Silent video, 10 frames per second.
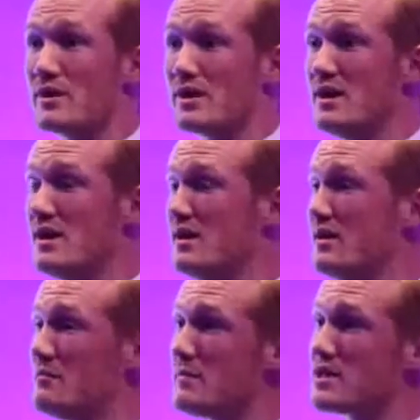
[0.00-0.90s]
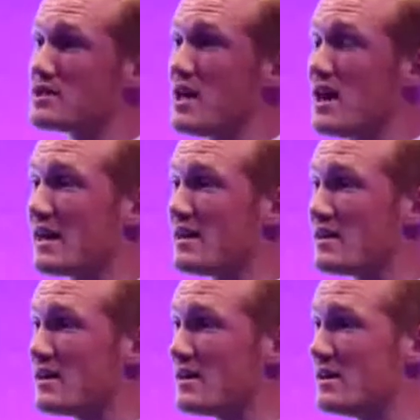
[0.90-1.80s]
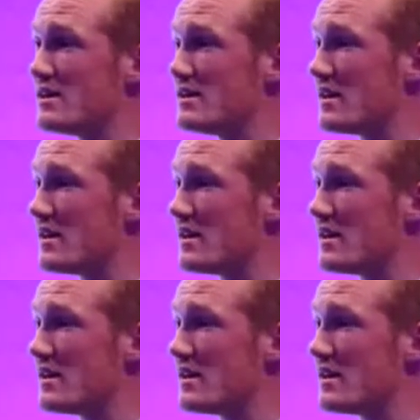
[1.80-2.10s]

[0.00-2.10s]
And because of that, I get the,